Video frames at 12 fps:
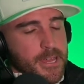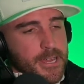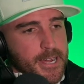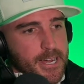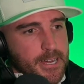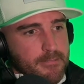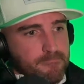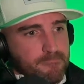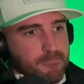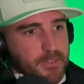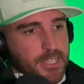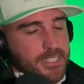
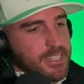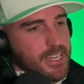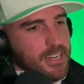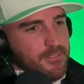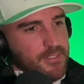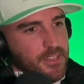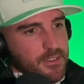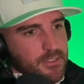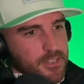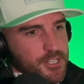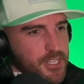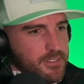But that's kind of
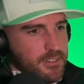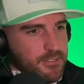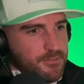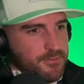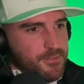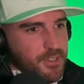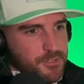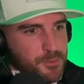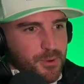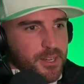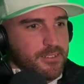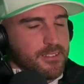the gist of
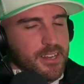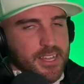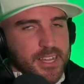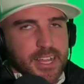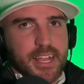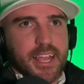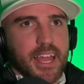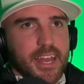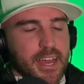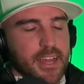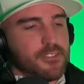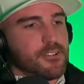spring seeding. I
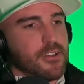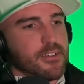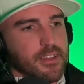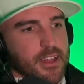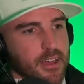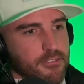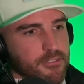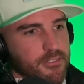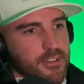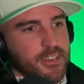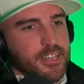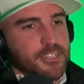cannot stress enough,
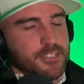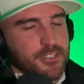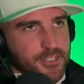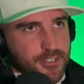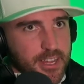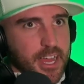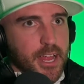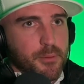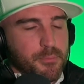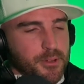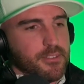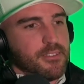do
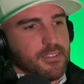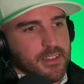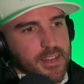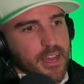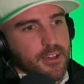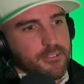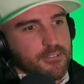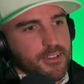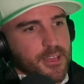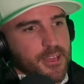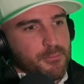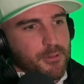not put seed down
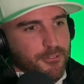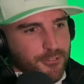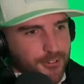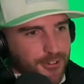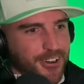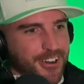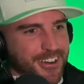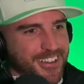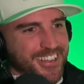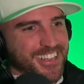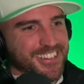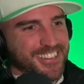before
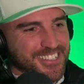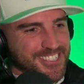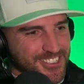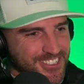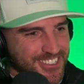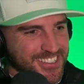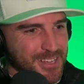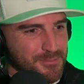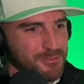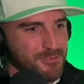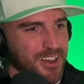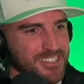the soil
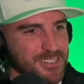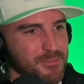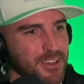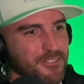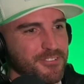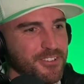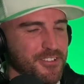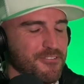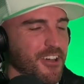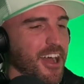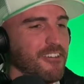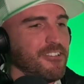temps rise above
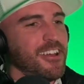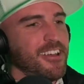55.